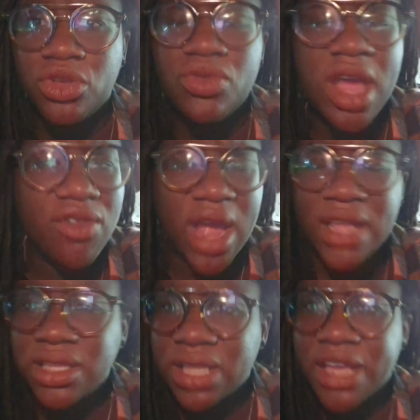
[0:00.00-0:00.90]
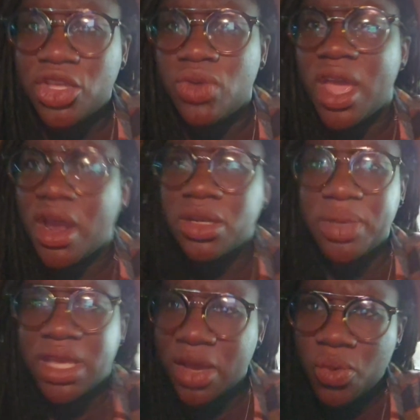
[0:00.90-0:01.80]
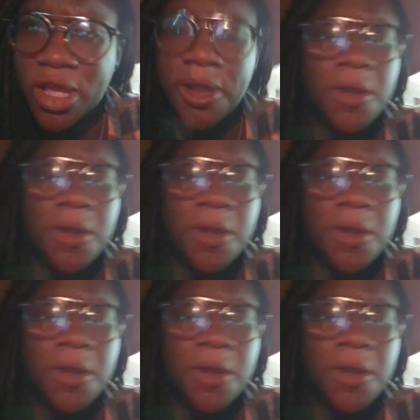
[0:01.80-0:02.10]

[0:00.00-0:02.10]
you never acted like you cared to begin with?